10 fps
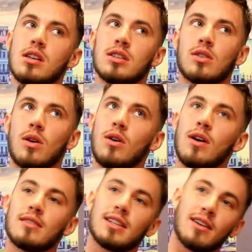So
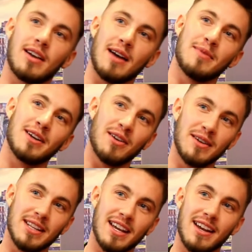I was like, okay, I'm gonna go
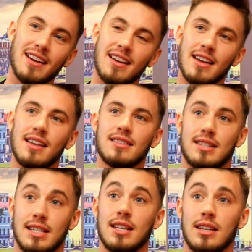in there and
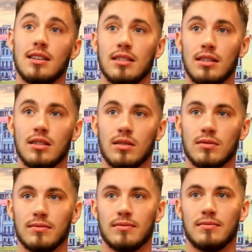see, you know,
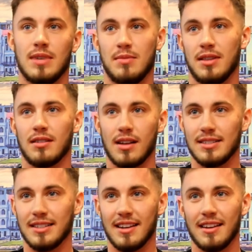maybe they're nice
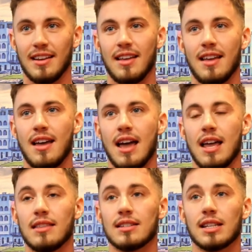enough.
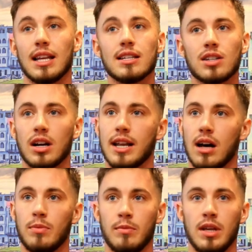And this lady started
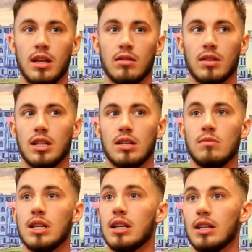helping me, like,
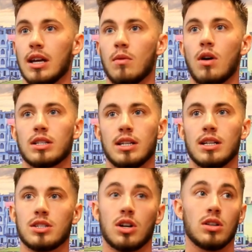immediately. I walked in
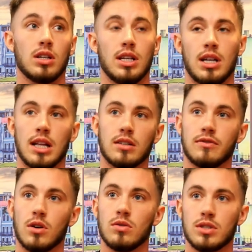and started looking at the
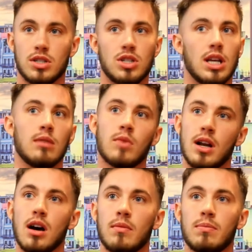phones, and she came
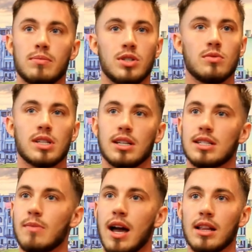right up. She was, like,
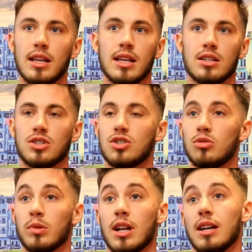smiling and just
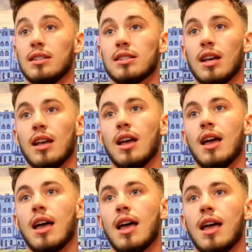super
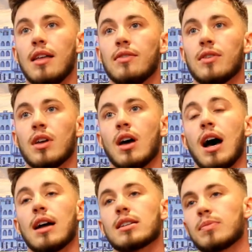nice. And
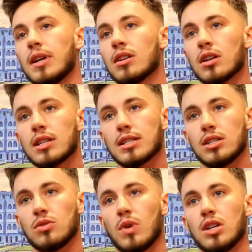I explained to her the
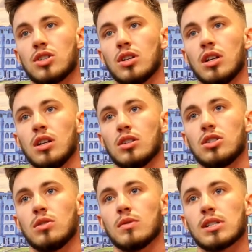situation.
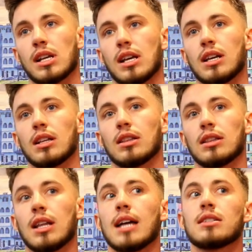She was like,
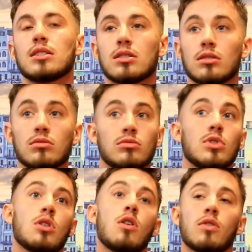let's
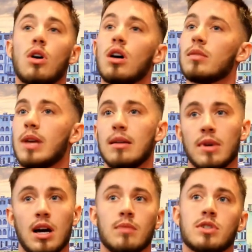look over all the payment
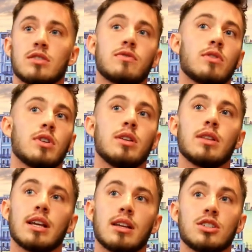options for you.
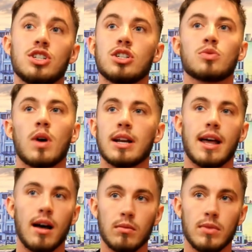Like, she just wanted to
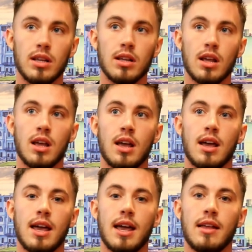help me,
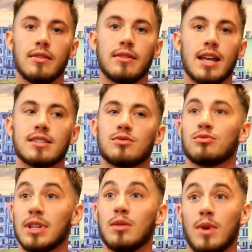and that's
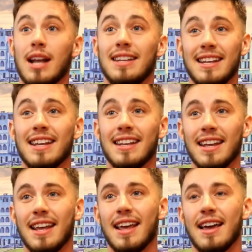really what I needed.
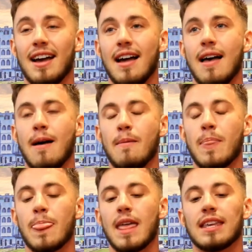Mm-hmm. And
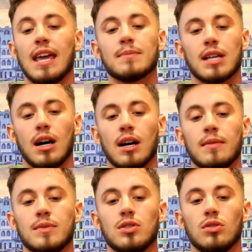it came
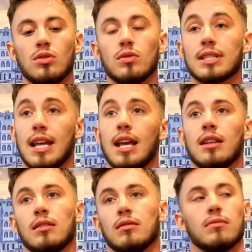time to scan,
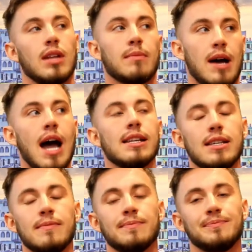like, my
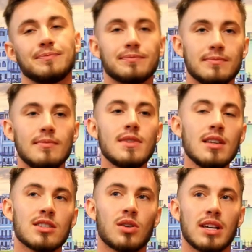ID. Mm-hmm.
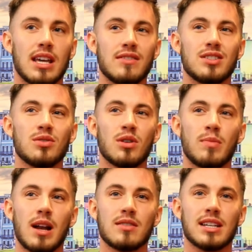So I gave it to her,
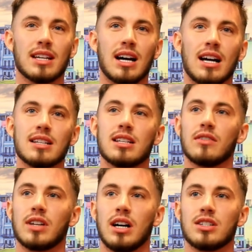but I was, like, kind of
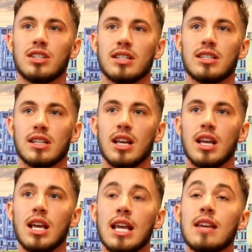self-conscious.
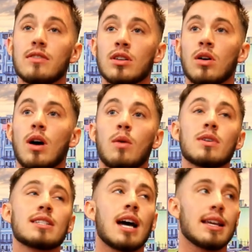Even though I
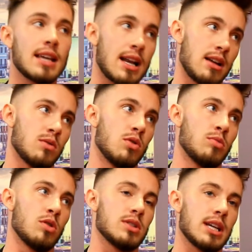was not yet on
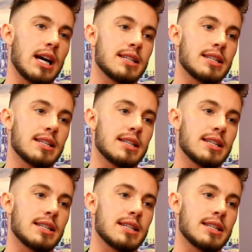hormones, like, I